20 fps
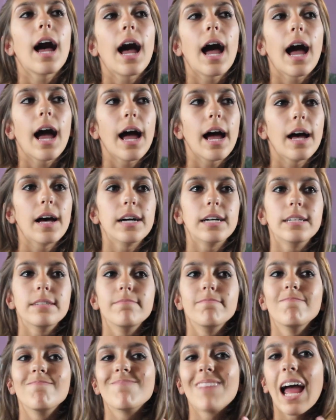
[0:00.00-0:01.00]

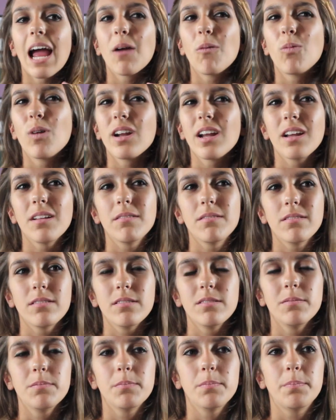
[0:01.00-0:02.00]
um, I wouldn't
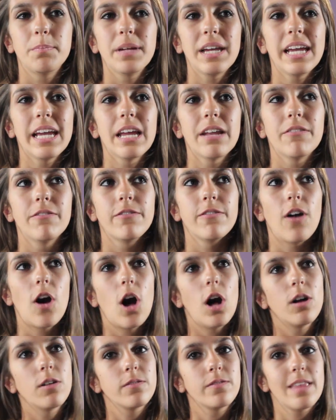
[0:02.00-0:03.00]
be
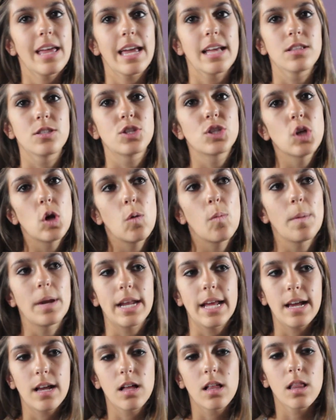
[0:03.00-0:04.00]
involved in so
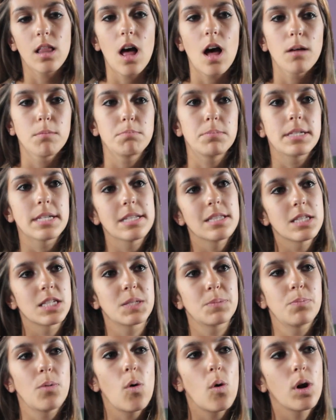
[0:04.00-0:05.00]
many clubs and
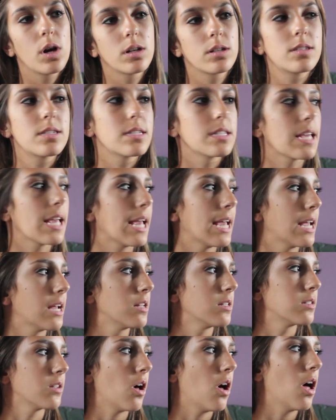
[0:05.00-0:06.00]
sports
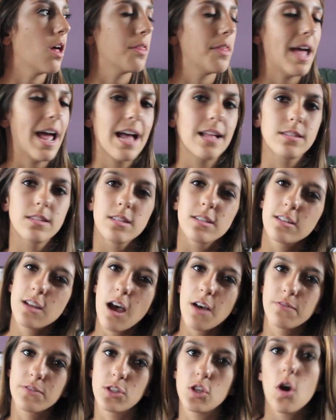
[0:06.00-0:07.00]
and all that
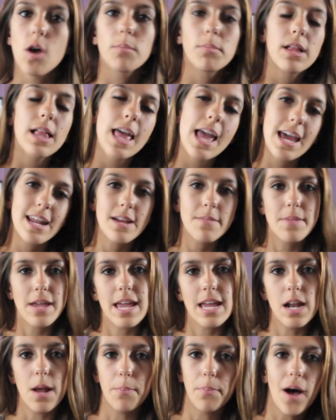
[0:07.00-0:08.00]
stuff. So I'm glad I'm
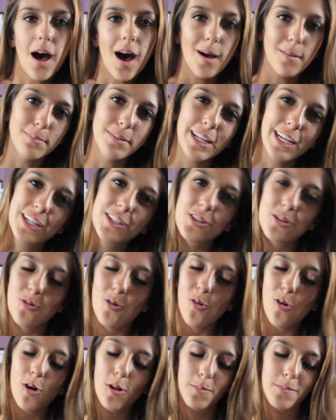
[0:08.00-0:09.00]
in a public
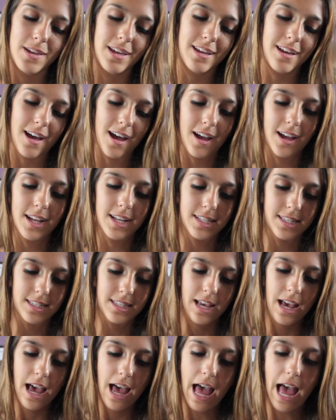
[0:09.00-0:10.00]
school
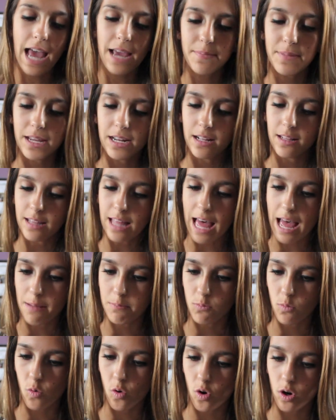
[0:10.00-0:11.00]
because I meet a
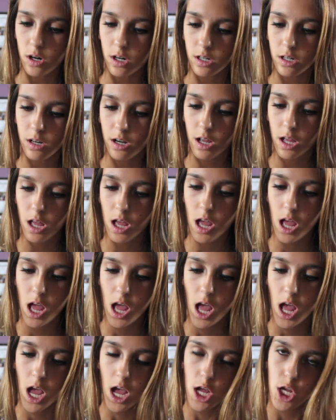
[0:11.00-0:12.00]
lot more
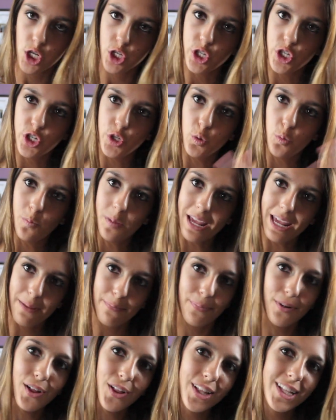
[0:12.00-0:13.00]
new
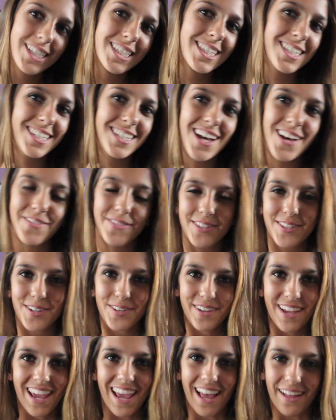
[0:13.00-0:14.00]
people and stuff. So
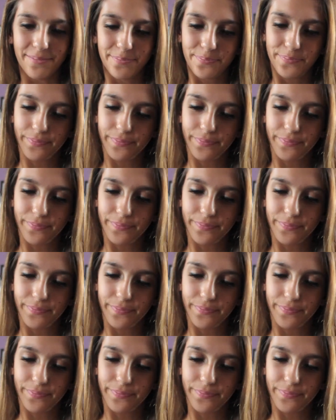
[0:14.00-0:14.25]
yeah.